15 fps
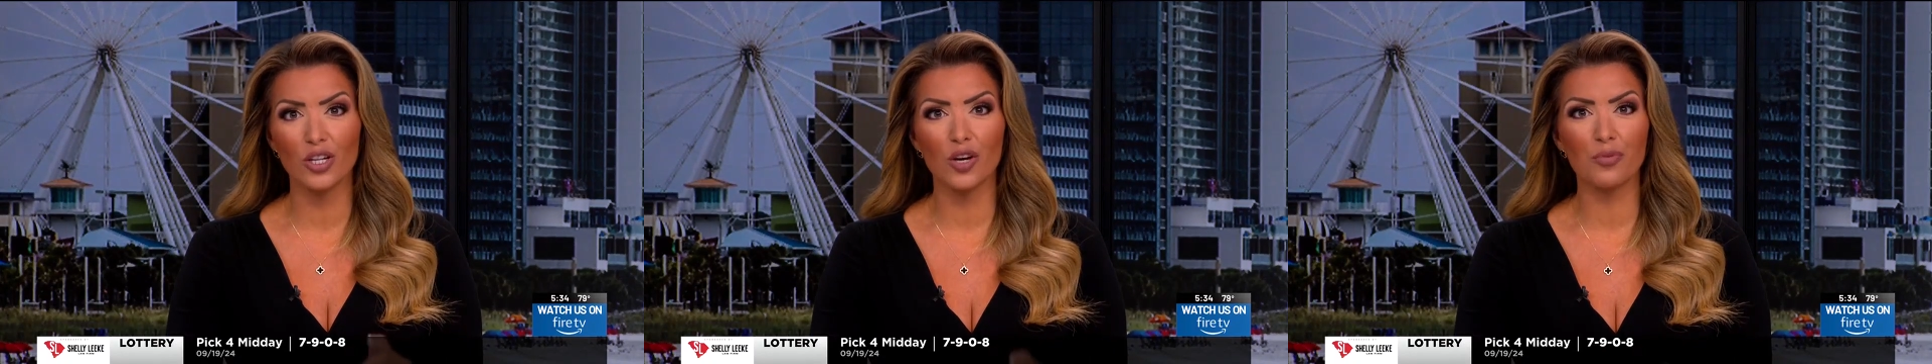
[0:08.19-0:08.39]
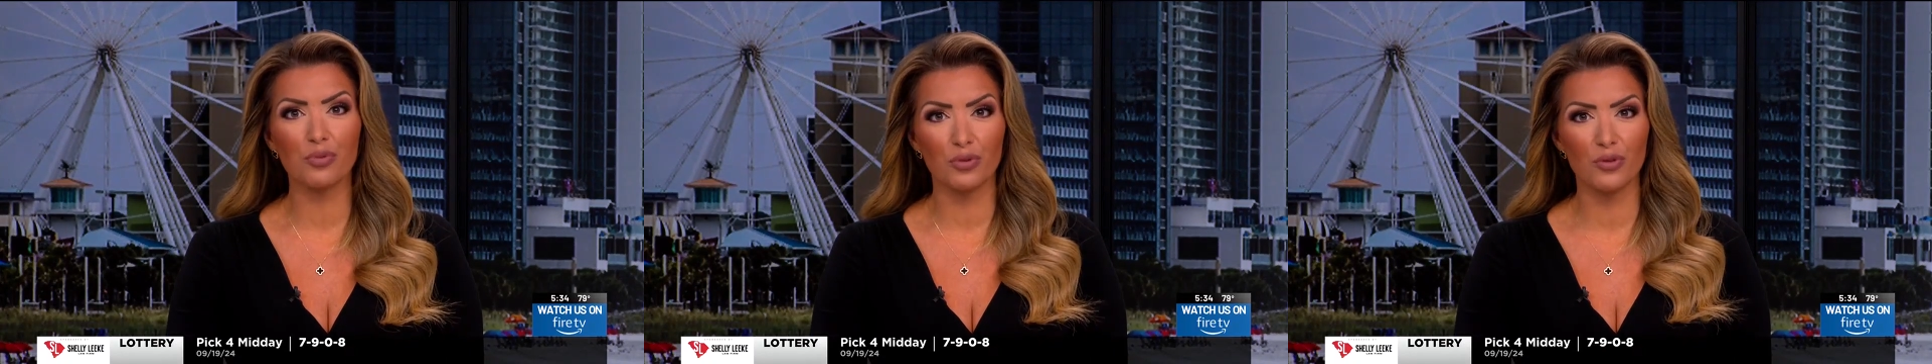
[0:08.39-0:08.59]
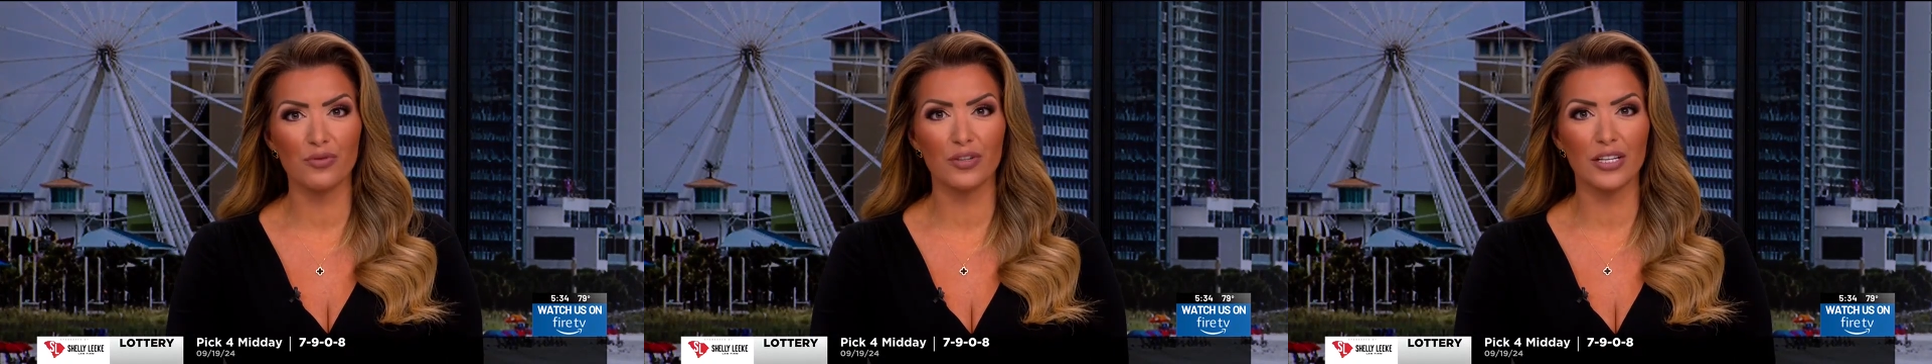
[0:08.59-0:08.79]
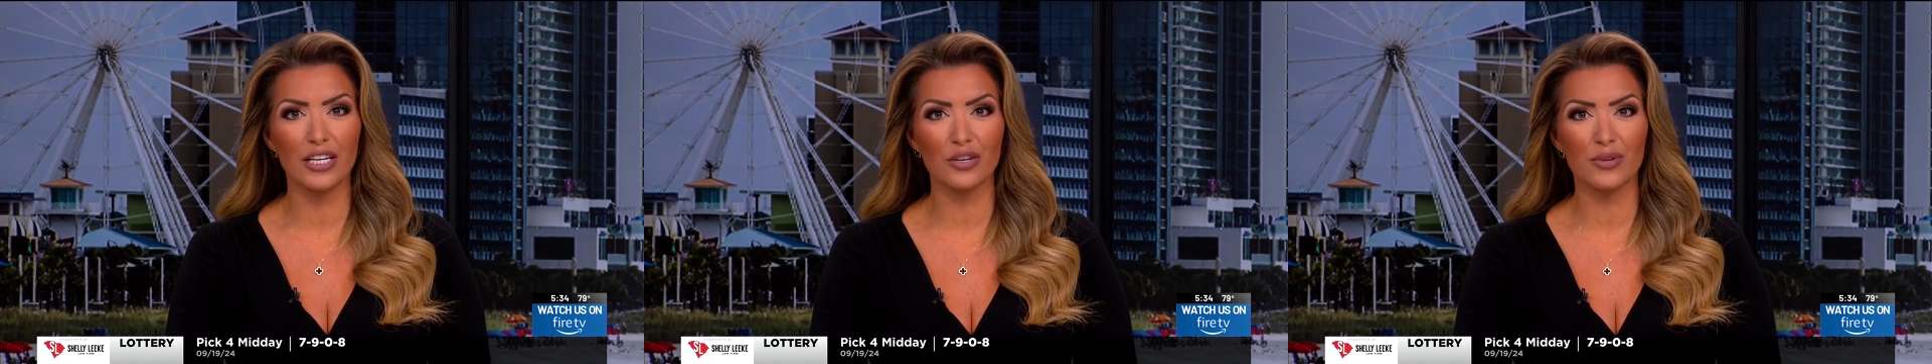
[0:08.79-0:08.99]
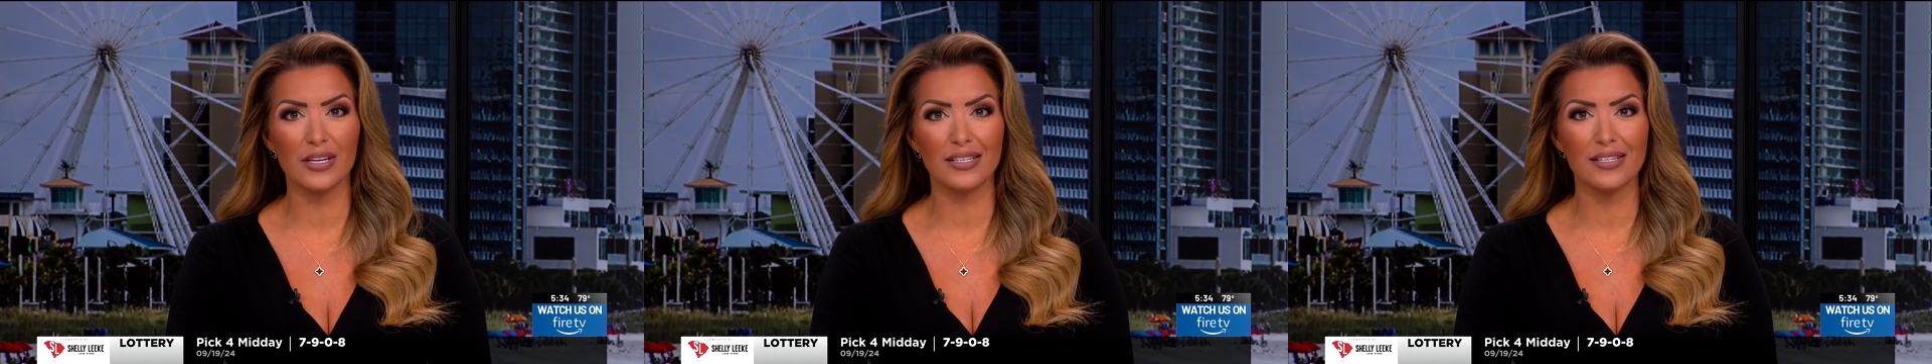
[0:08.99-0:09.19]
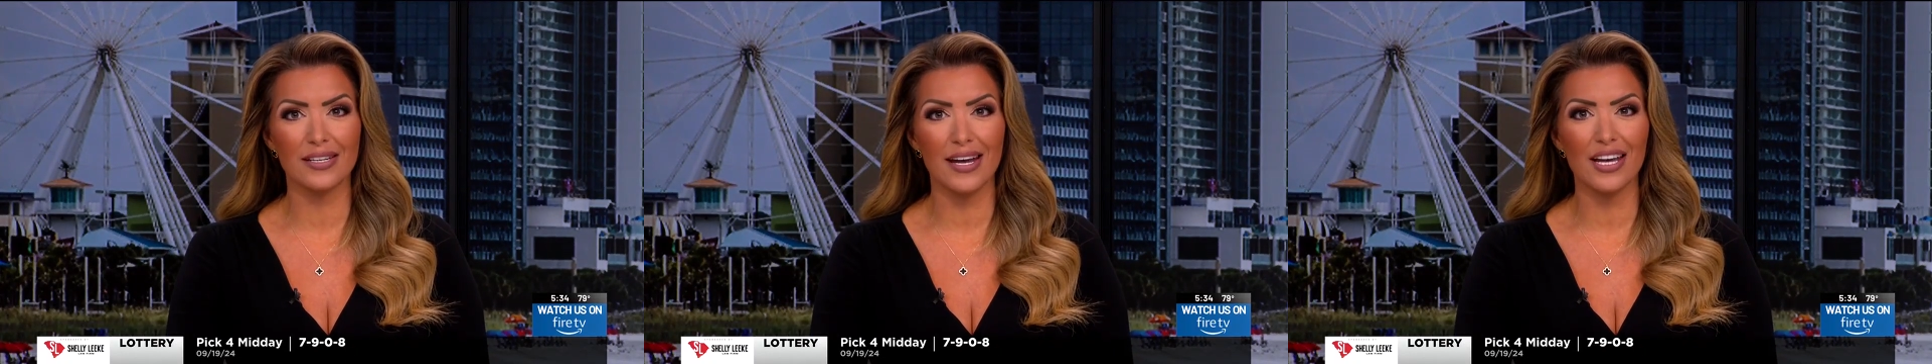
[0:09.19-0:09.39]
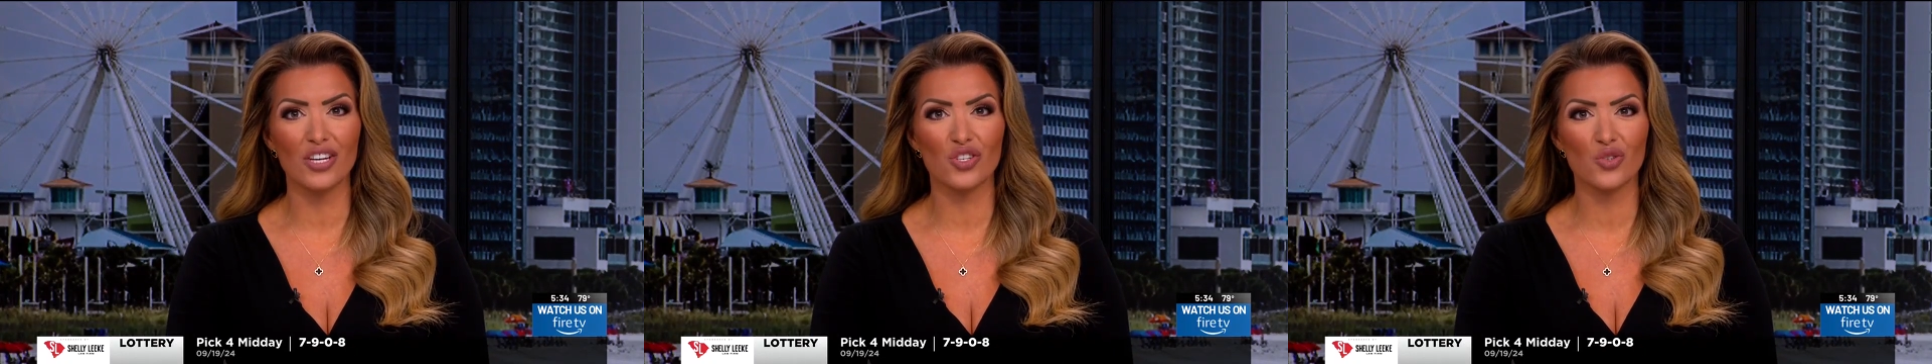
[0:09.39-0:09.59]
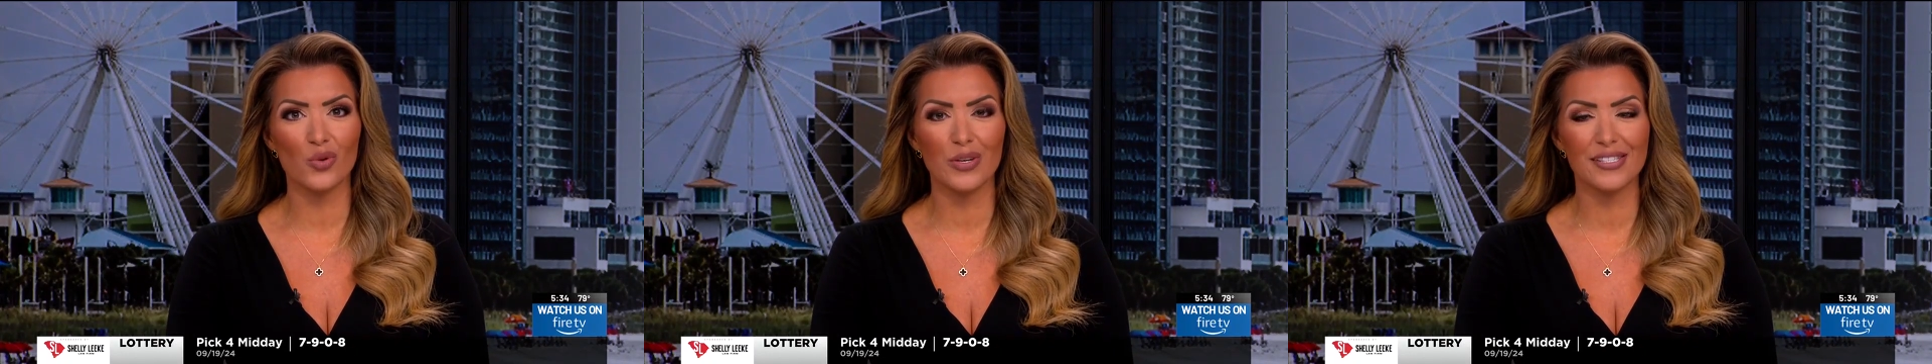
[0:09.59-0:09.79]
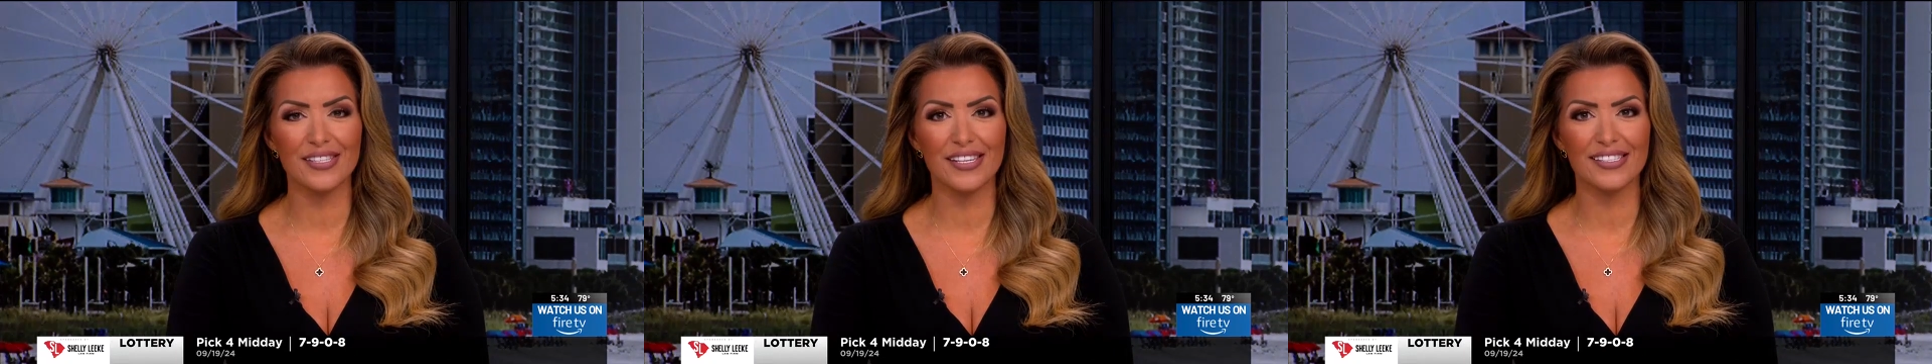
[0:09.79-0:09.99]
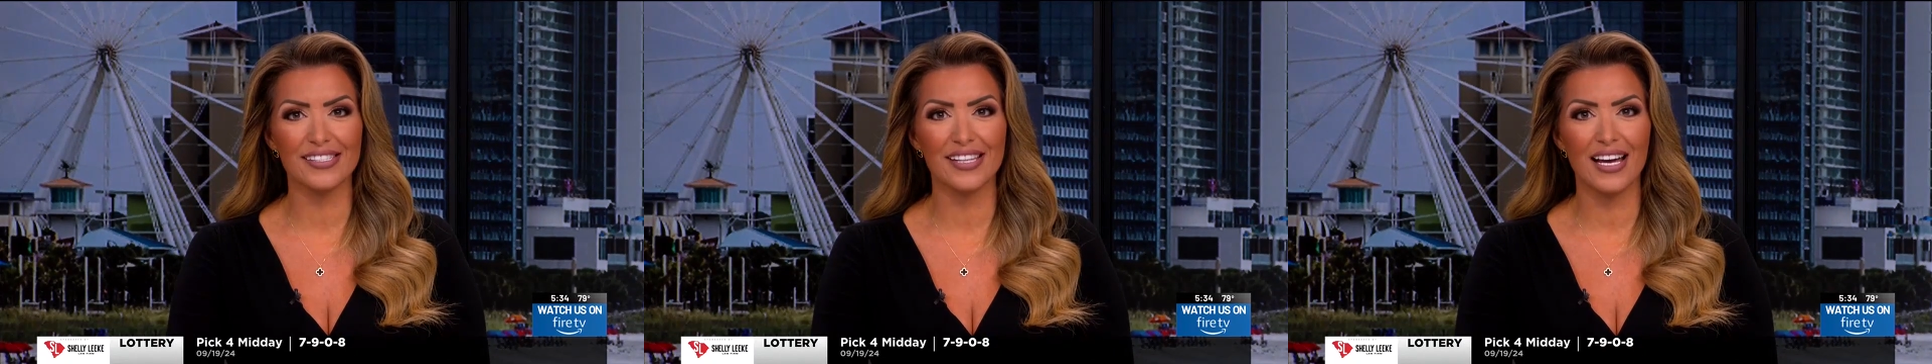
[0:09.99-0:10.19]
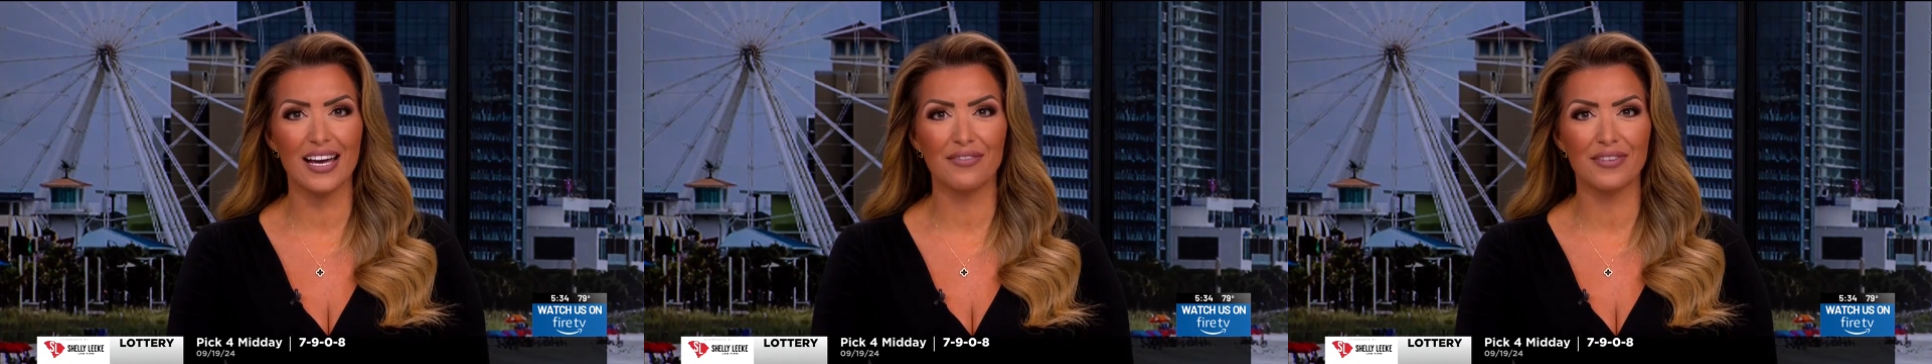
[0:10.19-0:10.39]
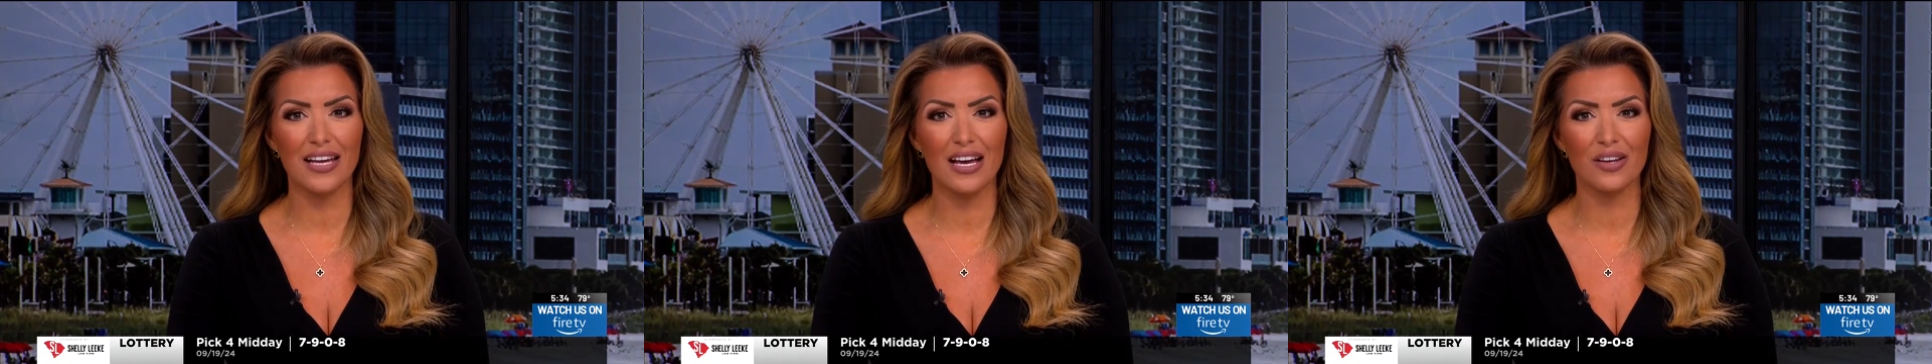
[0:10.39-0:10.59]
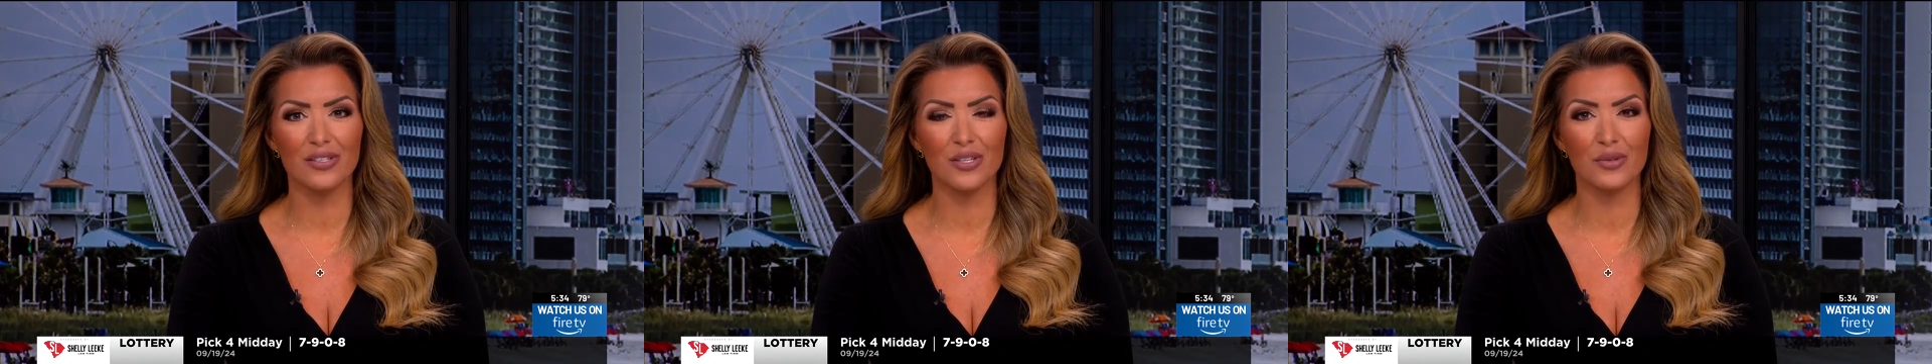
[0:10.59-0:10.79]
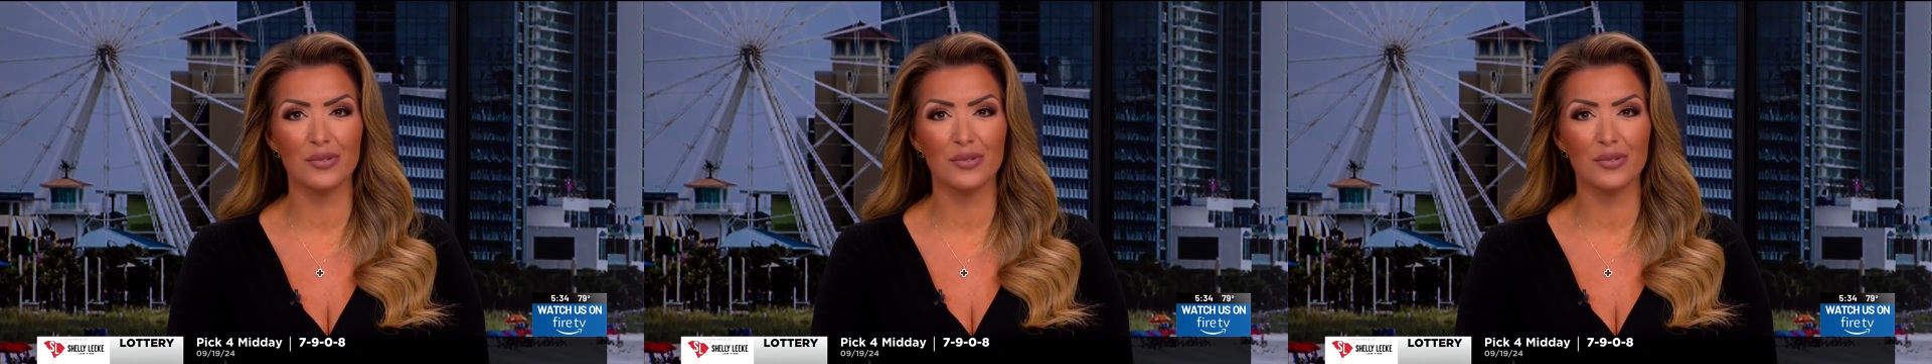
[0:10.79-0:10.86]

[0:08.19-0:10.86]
approval hearing today and joins us live now. So,